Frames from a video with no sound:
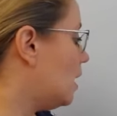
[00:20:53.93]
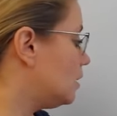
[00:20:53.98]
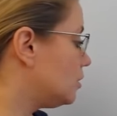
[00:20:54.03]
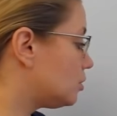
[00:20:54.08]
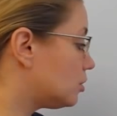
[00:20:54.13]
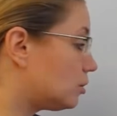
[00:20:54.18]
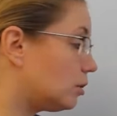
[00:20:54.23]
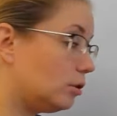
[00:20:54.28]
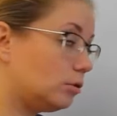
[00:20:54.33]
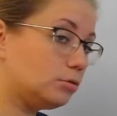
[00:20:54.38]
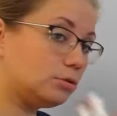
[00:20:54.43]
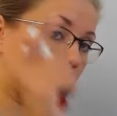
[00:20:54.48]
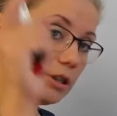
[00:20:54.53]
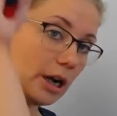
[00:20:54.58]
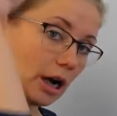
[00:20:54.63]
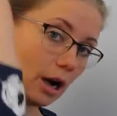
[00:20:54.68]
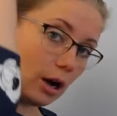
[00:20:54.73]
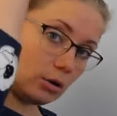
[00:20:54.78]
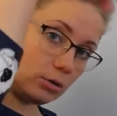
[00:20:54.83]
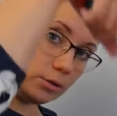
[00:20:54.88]
To go
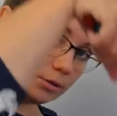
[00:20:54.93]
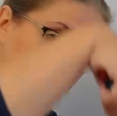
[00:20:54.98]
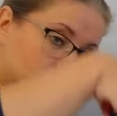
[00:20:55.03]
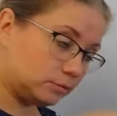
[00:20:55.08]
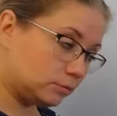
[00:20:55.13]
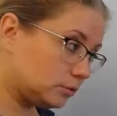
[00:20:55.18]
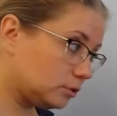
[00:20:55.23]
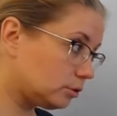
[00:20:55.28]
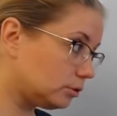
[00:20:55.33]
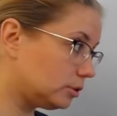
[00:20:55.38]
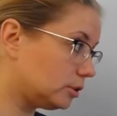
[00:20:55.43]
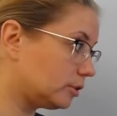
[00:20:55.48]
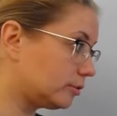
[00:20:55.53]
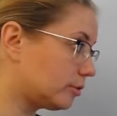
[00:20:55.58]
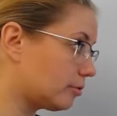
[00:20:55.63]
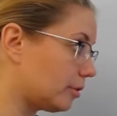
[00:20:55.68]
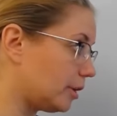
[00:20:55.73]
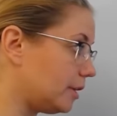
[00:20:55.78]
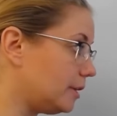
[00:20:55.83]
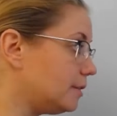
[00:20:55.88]
down, to
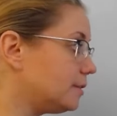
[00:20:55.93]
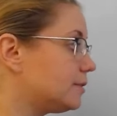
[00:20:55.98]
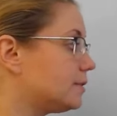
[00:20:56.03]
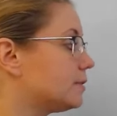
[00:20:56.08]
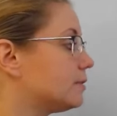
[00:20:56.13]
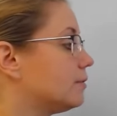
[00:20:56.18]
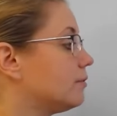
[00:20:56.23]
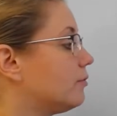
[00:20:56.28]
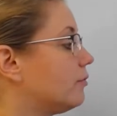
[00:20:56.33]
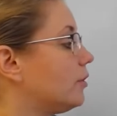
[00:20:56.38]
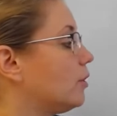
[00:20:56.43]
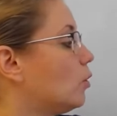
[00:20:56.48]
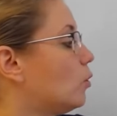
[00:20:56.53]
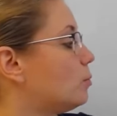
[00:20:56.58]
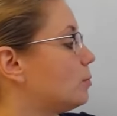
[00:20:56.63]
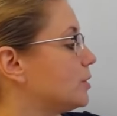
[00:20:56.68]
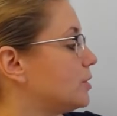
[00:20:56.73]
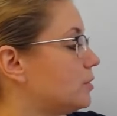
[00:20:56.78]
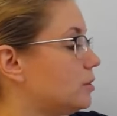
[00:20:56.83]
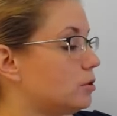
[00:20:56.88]
decrease, the
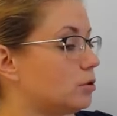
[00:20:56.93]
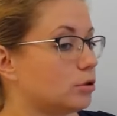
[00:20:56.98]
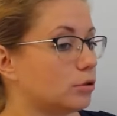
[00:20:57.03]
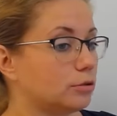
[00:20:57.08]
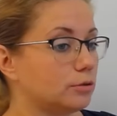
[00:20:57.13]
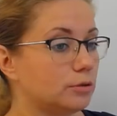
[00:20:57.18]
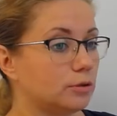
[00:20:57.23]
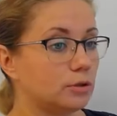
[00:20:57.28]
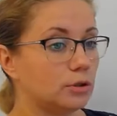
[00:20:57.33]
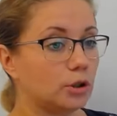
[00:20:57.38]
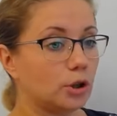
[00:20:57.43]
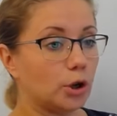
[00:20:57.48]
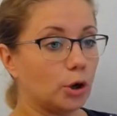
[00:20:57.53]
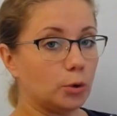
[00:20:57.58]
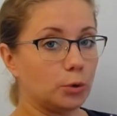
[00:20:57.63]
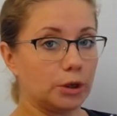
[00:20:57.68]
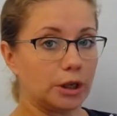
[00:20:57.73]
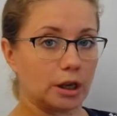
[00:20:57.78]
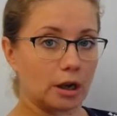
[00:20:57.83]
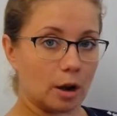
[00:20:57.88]
opposite of
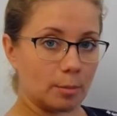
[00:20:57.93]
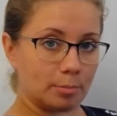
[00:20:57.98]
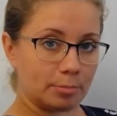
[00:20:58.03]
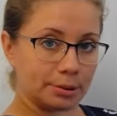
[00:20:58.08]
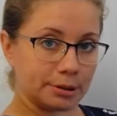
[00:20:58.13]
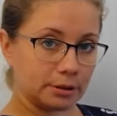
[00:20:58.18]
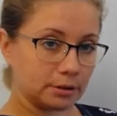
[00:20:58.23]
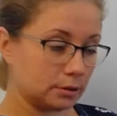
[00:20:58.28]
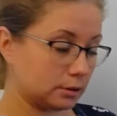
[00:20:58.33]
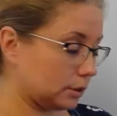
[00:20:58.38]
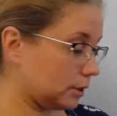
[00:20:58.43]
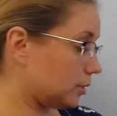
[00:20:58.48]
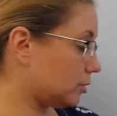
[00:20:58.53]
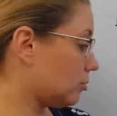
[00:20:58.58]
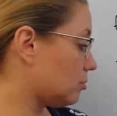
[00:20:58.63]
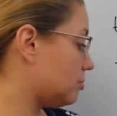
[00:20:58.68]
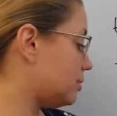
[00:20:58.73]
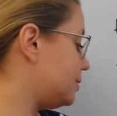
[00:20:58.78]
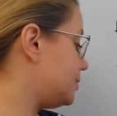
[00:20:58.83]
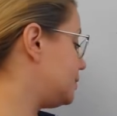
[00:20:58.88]
going up,
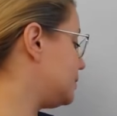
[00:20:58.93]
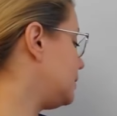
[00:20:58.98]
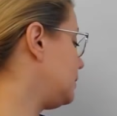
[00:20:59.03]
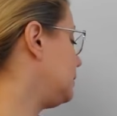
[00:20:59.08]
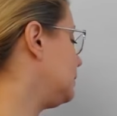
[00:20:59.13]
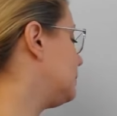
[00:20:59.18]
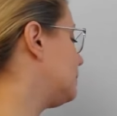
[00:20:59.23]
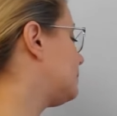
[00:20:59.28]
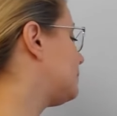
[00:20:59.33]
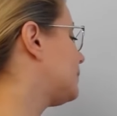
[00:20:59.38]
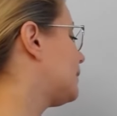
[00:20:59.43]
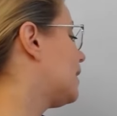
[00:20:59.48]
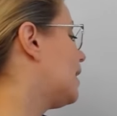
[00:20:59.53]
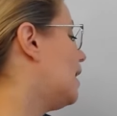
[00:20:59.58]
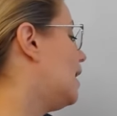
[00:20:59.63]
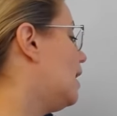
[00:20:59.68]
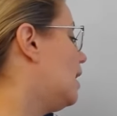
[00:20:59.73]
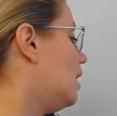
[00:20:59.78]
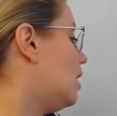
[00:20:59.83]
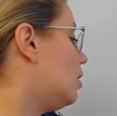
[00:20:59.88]
increasing.
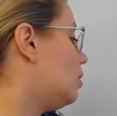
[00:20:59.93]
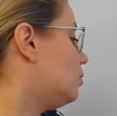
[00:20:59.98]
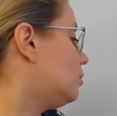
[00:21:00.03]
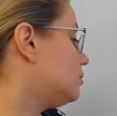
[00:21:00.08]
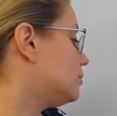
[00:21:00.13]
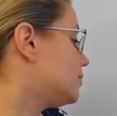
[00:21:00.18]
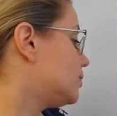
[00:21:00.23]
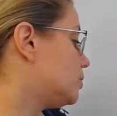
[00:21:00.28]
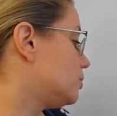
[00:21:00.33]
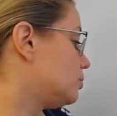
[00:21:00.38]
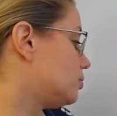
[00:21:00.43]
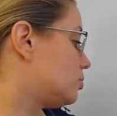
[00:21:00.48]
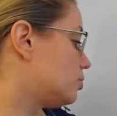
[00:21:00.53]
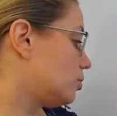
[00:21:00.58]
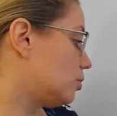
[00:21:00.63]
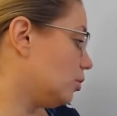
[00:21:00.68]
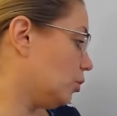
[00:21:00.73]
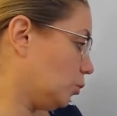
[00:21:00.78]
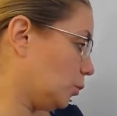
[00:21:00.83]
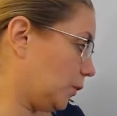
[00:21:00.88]
Also, to
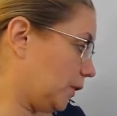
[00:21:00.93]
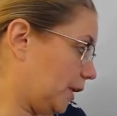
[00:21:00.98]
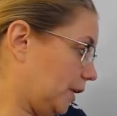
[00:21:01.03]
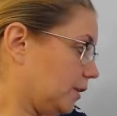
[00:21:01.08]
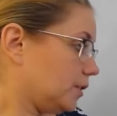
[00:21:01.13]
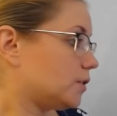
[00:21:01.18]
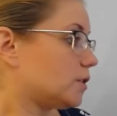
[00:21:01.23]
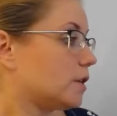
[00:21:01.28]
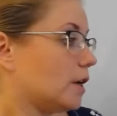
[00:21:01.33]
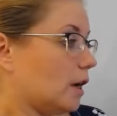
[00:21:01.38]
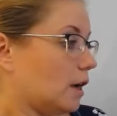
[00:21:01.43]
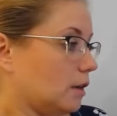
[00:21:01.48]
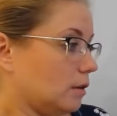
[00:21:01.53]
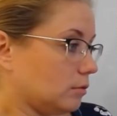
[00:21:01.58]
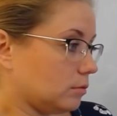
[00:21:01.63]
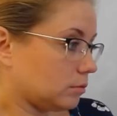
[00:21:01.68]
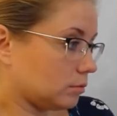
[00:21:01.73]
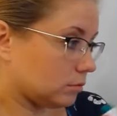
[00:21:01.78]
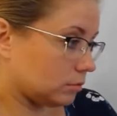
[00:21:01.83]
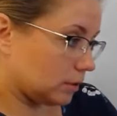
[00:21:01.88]
go
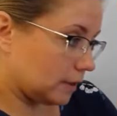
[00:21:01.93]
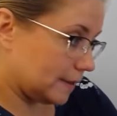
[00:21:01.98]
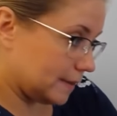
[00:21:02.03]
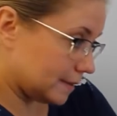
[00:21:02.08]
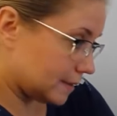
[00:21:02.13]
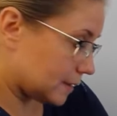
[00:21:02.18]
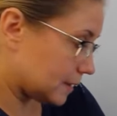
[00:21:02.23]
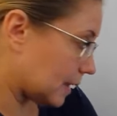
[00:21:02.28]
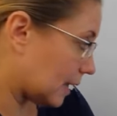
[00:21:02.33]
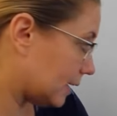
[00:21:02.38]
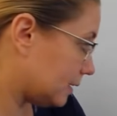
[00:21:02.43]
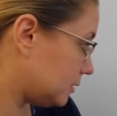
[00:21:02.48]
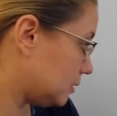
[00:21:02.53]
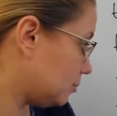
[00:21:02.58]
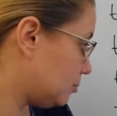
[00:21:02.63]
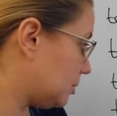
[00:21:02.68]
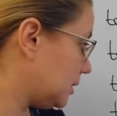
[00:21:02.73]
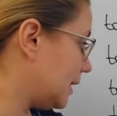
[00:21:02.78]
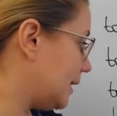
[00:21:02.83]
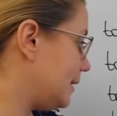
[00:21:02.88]
inside the
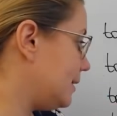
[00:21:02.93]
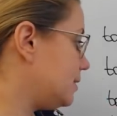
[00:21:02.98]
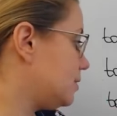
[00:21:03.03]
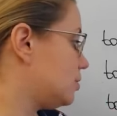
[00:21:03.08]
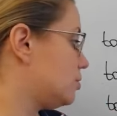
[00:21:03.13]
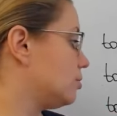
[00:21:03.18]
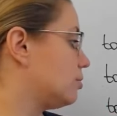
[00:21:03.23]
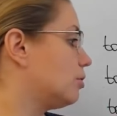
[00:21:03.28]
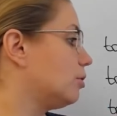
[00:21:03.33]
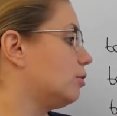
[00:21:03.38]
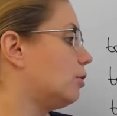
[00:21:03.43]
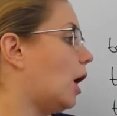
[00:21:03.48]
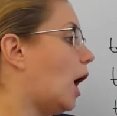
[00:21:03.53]
place, to go